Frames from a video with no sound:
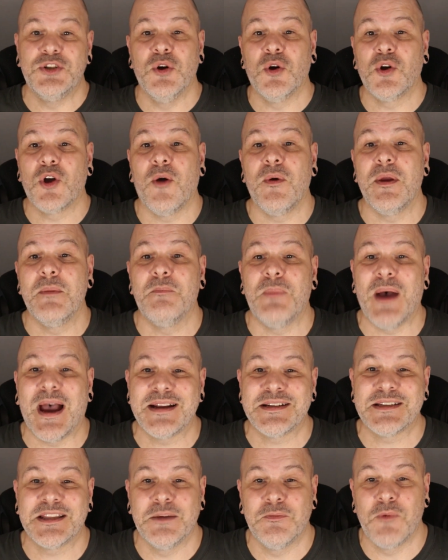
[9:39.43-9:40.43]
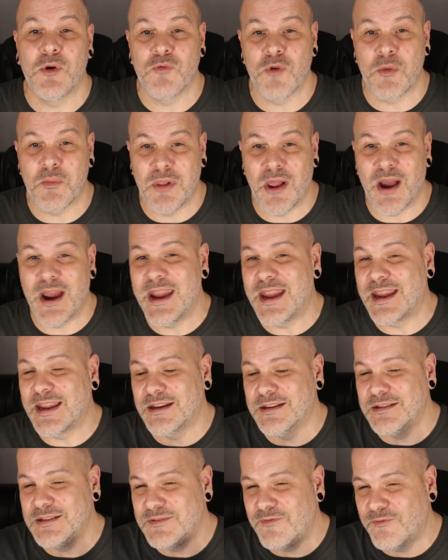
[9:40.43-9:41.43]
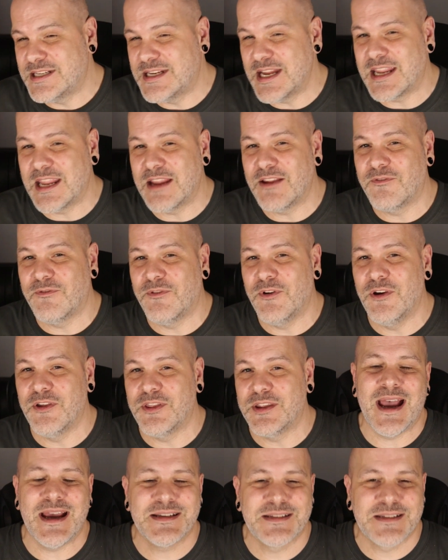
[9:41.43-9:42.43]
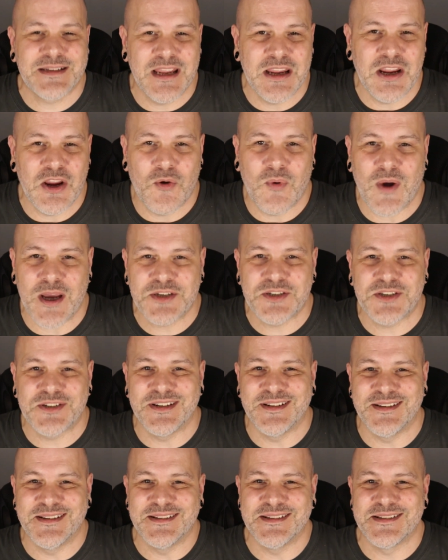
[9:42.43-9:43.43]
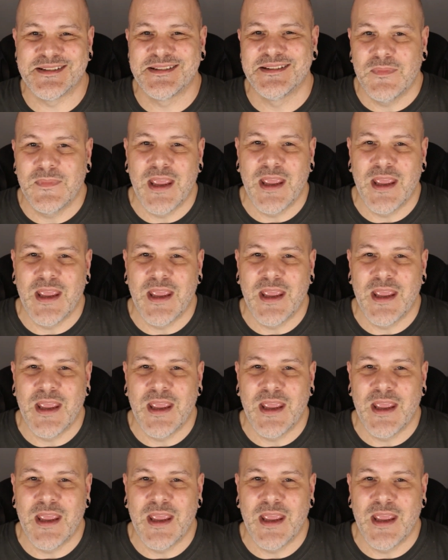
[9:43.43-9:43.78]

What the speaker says: You're going back to them and replying and digging further, asking questions.